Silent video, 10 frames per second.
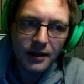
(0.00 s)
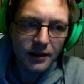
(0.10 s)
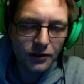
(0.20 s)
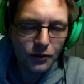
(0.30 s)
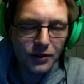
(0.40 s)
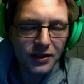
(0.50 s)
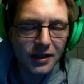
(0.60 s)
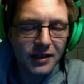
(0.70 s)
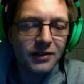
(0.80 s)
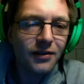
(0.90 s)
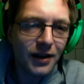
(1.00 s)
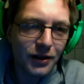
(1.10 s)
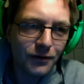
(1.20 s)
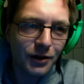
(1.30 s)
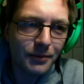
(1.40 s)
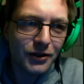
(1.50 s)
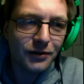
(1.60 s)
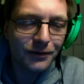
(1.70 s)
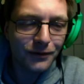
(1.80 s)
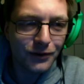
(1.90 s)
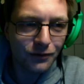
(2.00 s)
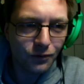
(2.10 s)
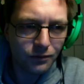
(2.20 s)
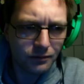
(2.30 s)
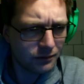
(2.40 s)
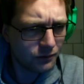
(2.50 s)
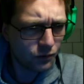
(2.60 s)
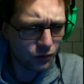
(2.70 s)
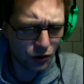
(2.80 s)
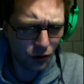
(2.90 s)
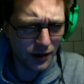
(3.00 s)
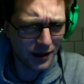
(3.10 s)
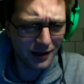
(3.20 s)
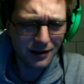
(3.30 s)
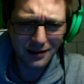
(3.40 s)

As always, guys, thank you very much for joining.